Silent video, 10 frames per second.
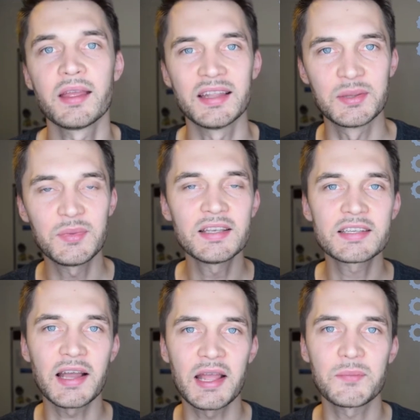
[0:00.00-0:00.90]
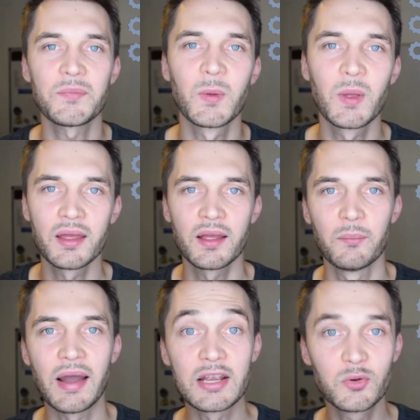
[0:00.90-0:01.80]
In the meantime,
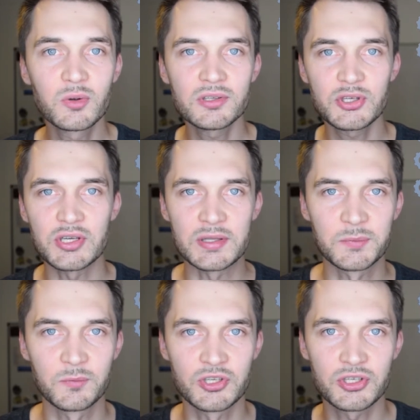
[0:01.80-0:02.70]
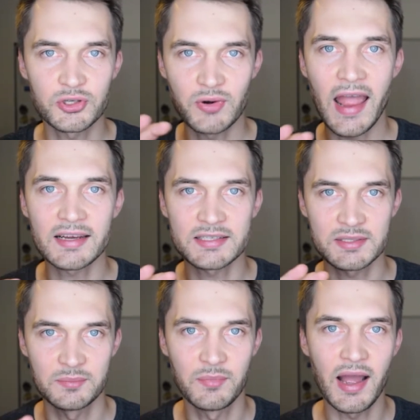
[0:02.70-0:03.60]
my Google Sheet, which
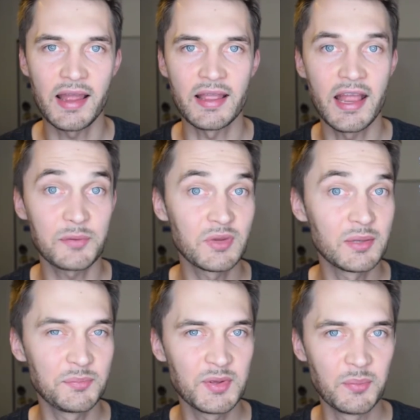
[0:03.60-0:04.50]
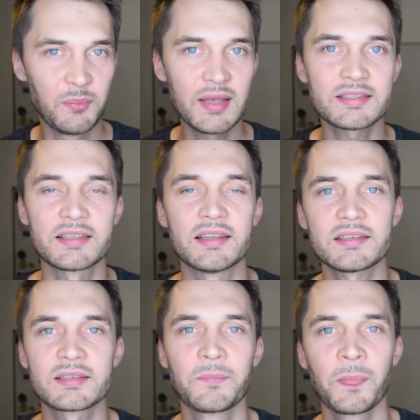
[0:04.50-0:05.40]
tracks my Airbnb
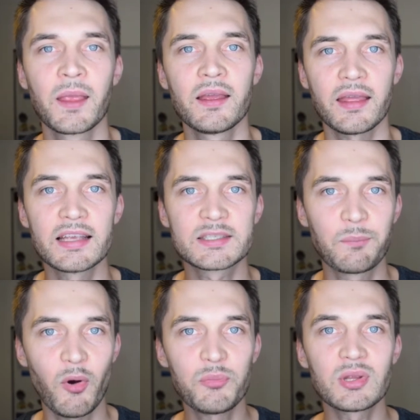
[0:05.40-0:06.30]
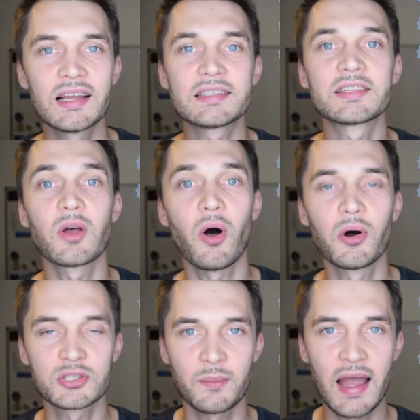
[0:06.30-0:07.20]
business, is populated
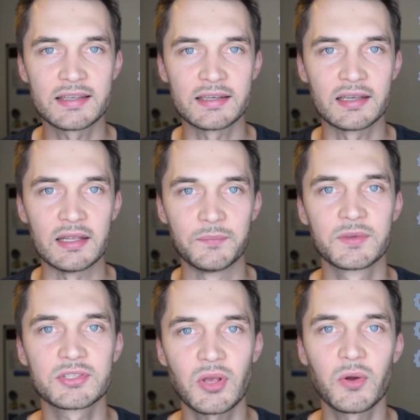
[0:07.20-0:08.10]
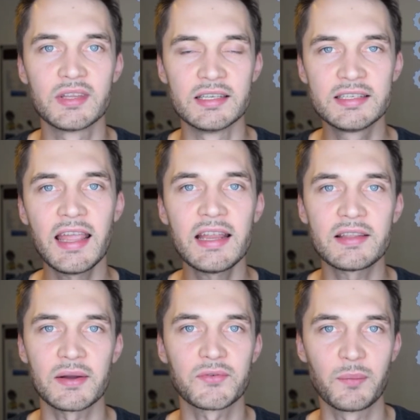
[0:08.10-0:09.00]
automatically. So the
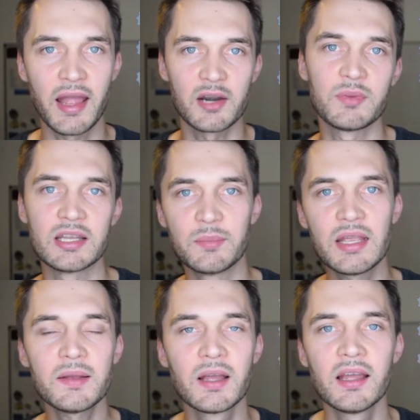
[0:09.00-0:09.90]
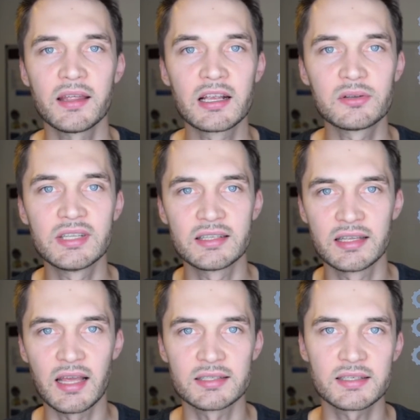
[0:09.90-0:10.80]
data from Airbnb, including the
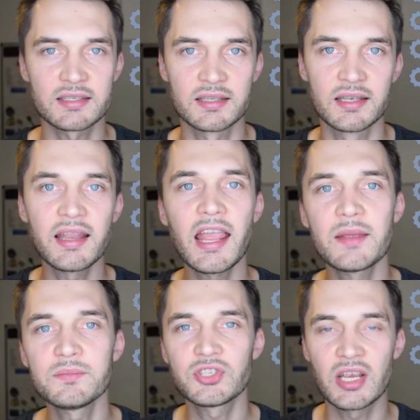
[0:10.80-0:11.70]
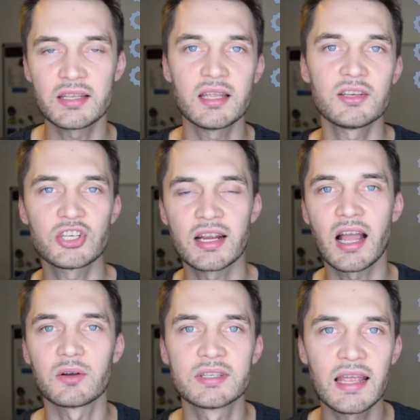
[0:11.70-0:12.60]
guest's name, check-in,
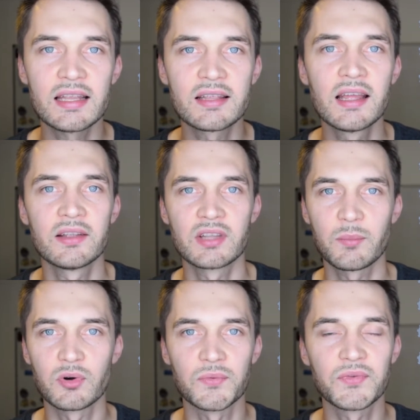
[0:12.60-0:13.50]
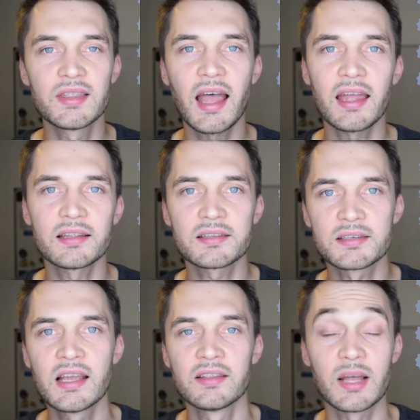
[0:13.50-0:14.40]
check-out date, number of
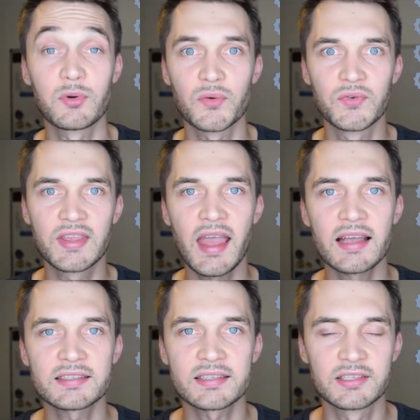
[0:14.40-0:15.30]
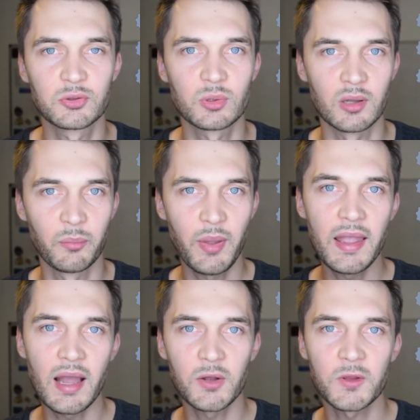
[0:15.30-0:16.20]
nights, number of guests, and the total
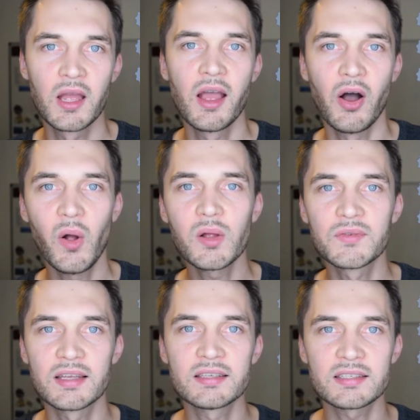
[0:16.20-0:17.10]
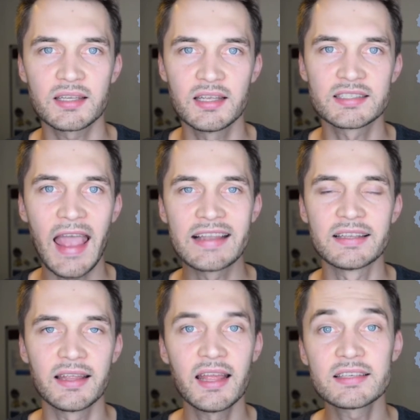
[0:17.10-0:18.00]
payout, all of this is
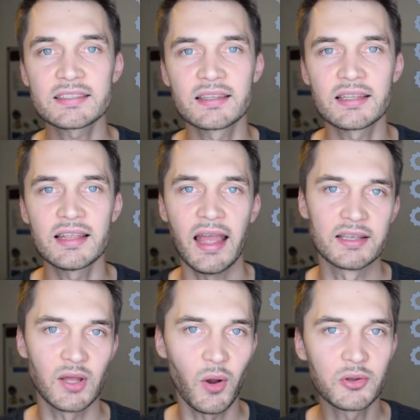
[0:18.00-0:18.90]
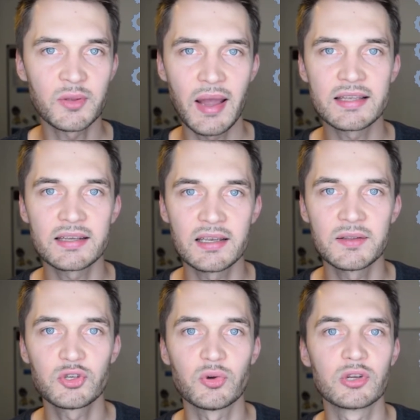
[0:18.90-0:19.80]
added instantly and
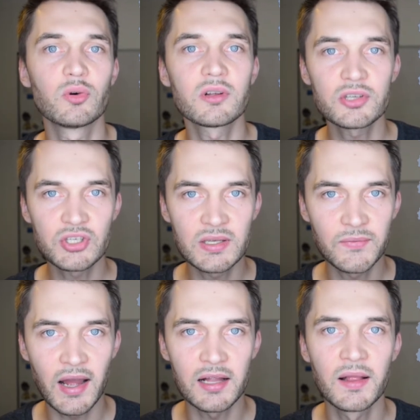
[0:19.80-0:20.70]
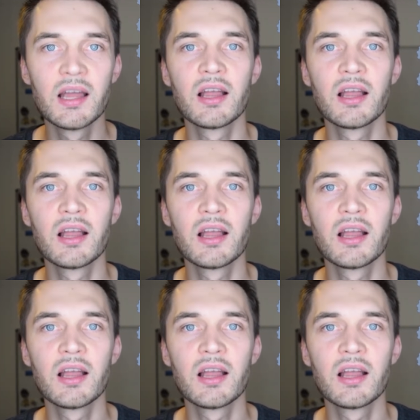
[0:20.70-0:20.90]
automatically to a Google Sheet file